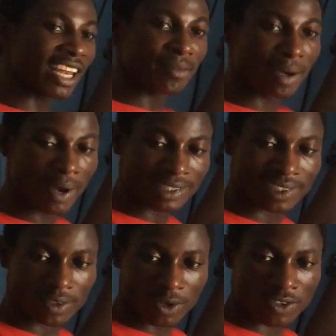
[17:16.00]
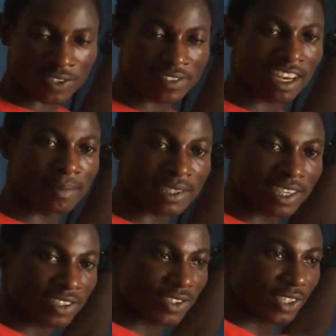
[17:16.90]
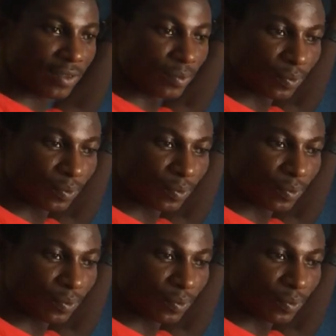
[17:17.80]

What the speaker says: dilemma. What constructive dilemma is trying to say?